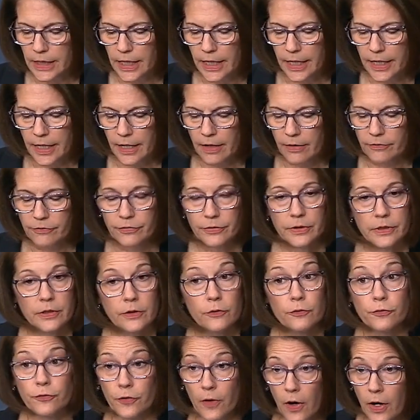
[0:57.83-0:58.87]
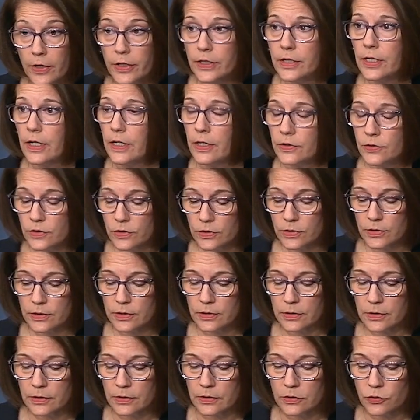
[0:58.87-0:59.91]
I have fought against
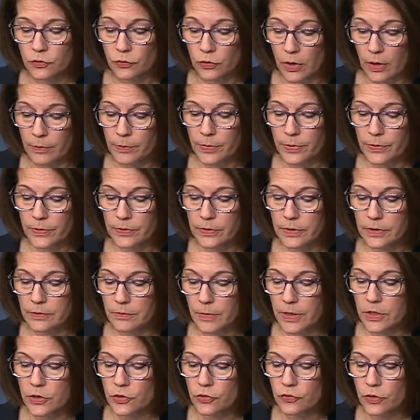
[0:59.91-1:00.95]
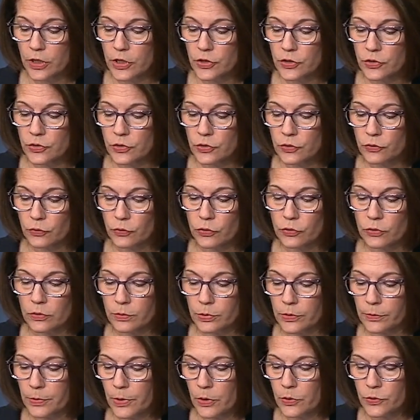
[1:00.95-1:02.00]
the, the Trump administration's
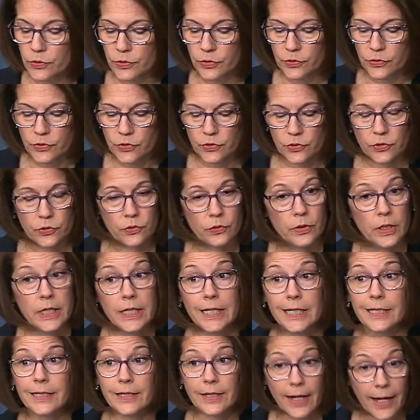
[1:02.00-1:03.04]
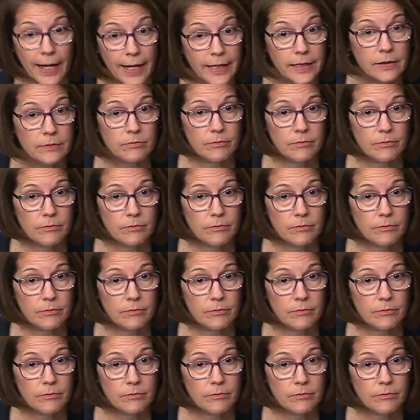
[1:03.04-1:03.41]
cruel proposals to cut